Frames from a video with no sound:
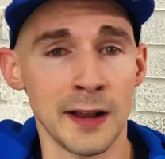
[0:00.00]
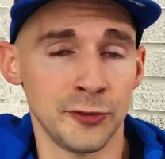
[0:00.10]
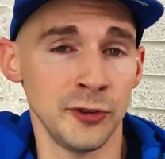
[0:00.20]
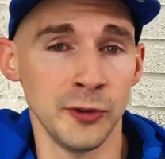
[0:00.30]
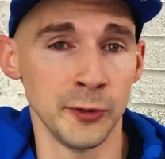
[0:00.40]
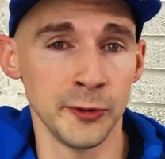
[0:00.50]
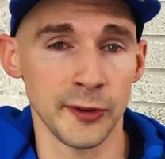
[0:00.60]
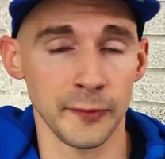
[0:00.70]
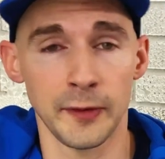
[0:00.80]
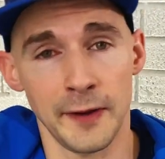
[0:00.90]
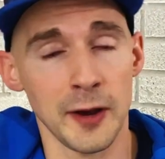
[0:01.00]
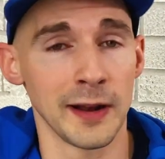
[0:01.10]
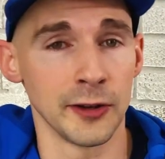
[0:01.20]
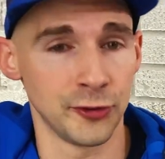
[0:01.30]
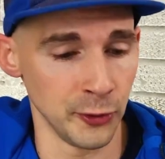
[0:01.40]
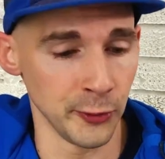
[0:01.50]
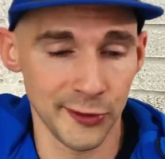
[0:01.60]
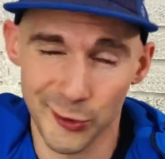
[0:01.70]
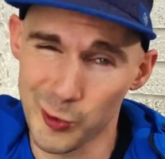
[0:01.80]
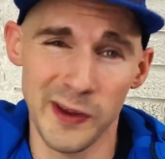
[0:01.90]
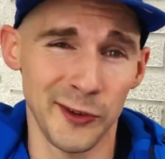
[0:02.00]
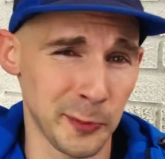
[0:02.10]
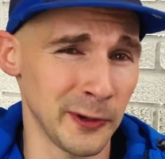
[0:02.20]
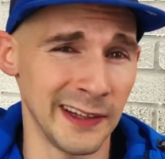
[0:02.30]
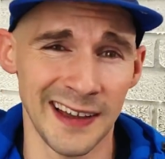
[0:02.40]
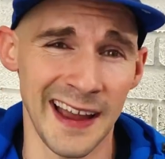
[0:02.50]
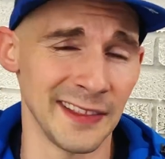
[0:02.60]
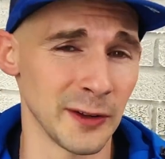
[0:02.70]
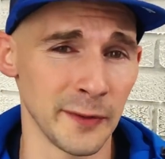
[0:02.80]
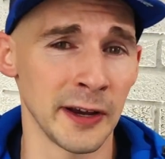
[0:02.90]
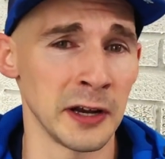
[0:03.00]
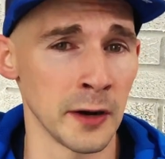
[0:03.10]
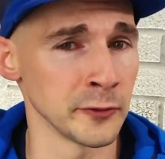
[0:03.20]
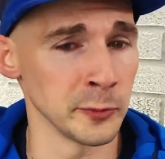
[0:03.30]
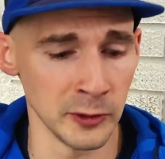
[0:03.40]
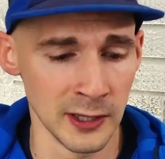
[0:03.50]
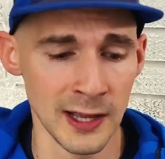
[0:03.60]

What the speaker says: of shoes, a fair amount of shoes, squeeze pretty tight and they're very uncomfortable.